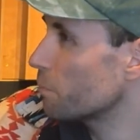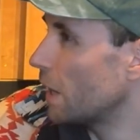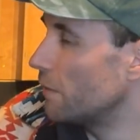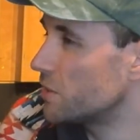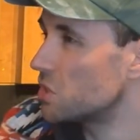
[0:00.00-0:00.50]

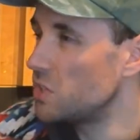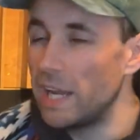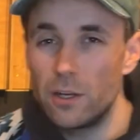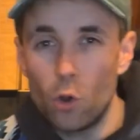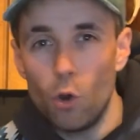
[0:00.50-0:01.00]
and the
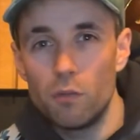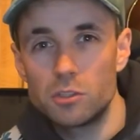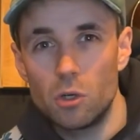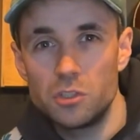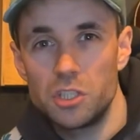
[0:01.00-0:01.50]
sustain and
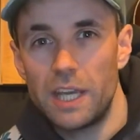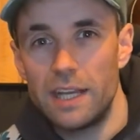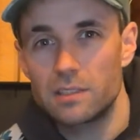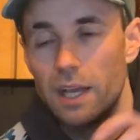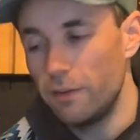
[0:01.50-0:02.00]
overtones you get.
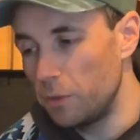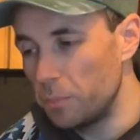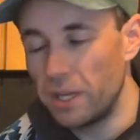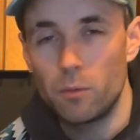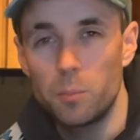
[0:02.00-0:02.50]
It's like if
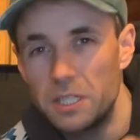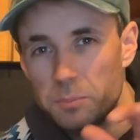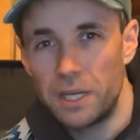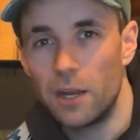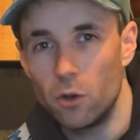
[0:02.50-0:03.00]
anyone plays
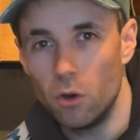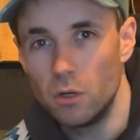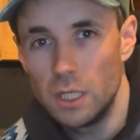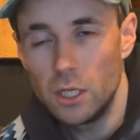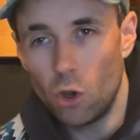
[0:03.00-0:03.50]
piano,
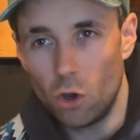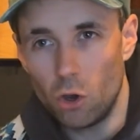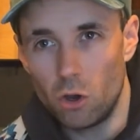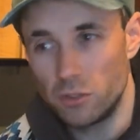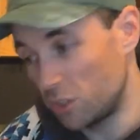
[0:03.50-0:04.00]

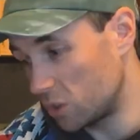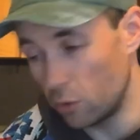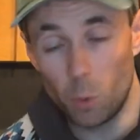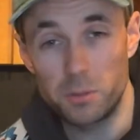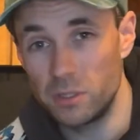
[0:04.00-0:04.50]
or just an
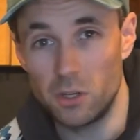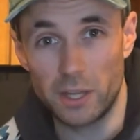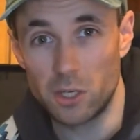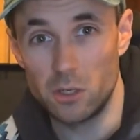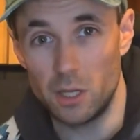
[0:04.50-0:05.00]
open, like
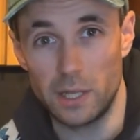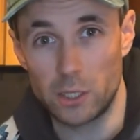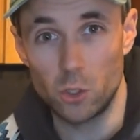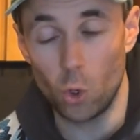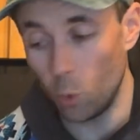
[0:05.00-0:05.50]

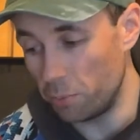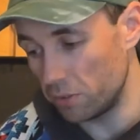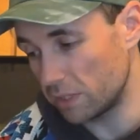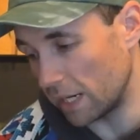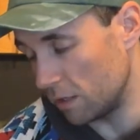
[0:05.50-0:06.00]
an
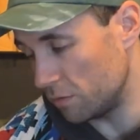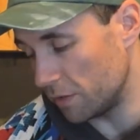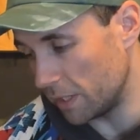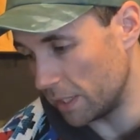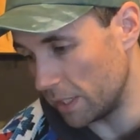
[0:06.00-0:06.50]
open kind of
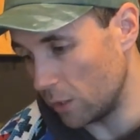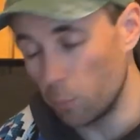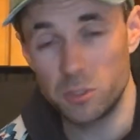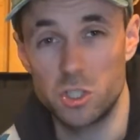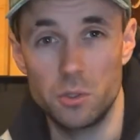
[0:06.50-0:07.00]
an
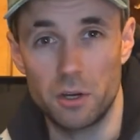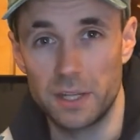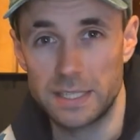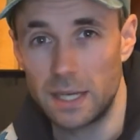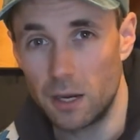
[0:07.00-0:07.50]
open tuning on a
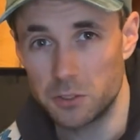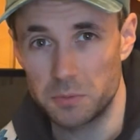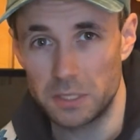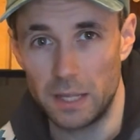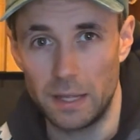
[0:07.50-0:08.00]
guitar or
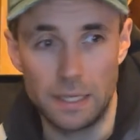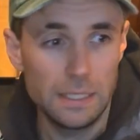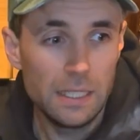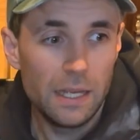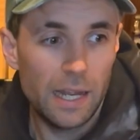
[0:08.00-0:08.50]
like that,
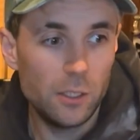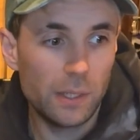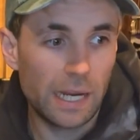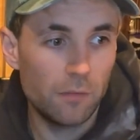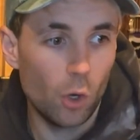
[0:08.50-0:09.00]
and you
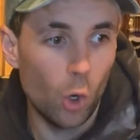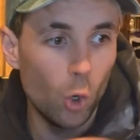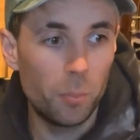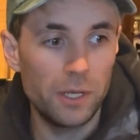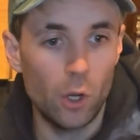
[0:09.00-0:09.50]
kind of
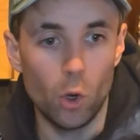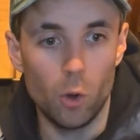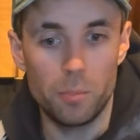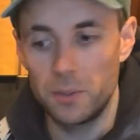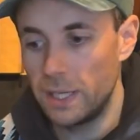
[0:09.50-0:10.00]
open it
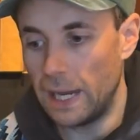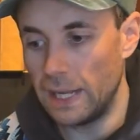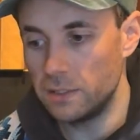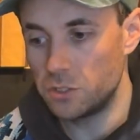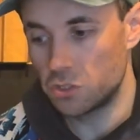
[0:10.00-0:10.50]
up
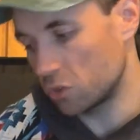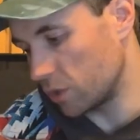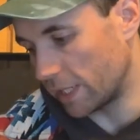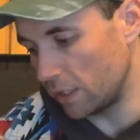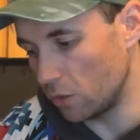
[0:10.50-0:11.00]
and just
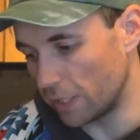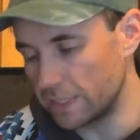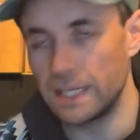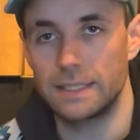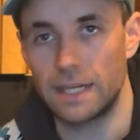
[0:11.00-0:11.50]
like like a
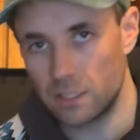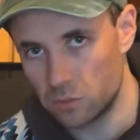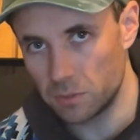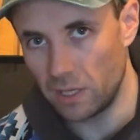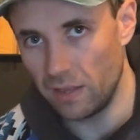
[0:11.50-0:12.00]
dadgad or
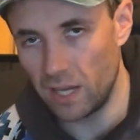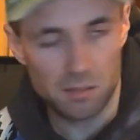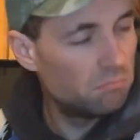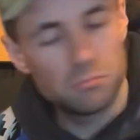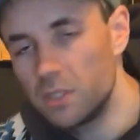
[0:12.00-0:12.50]
something like that.
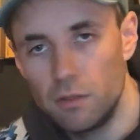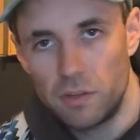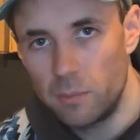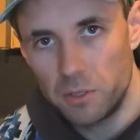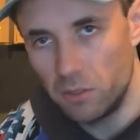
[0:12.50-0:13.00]
If
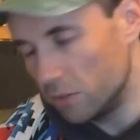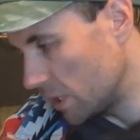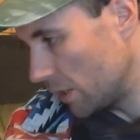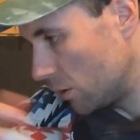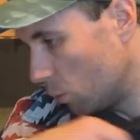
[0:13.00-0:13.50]
anybody knows, I
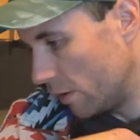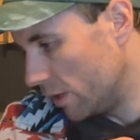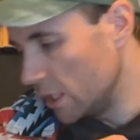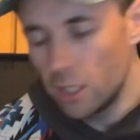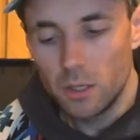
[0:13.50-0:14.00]
don't know, whatever.
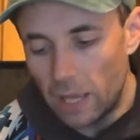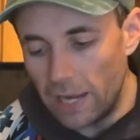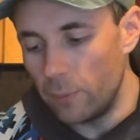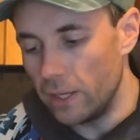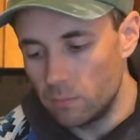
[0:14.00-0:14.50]

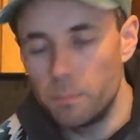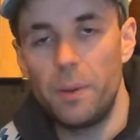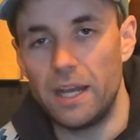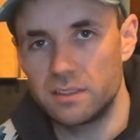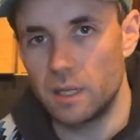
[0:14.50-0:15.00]
Anyway,
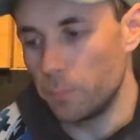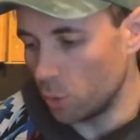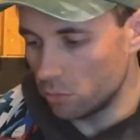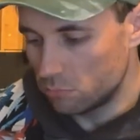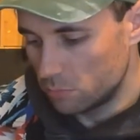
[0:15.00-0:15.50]
better
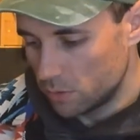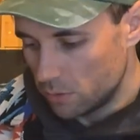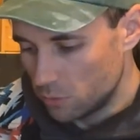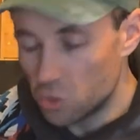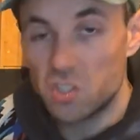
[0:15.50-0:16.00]
example.
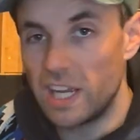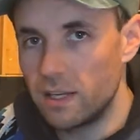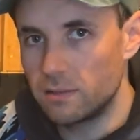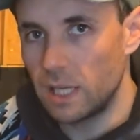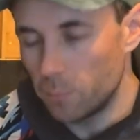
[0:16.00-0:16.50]

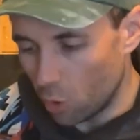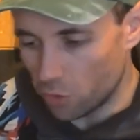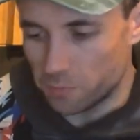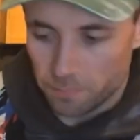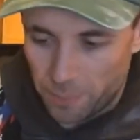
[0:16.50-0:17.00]
Sustain,
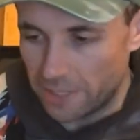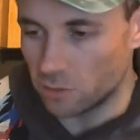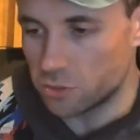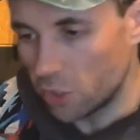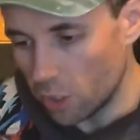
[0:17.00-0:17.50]
keyboard, pedal,
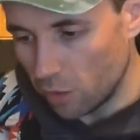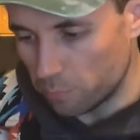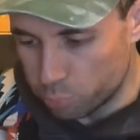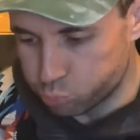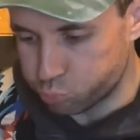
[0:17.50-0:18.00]
turn it off,
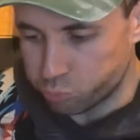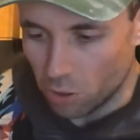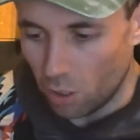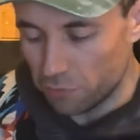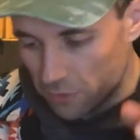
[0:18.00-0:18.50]

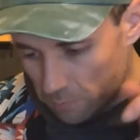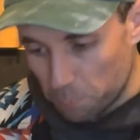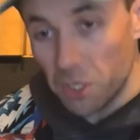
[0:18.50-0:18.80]
off, it goes,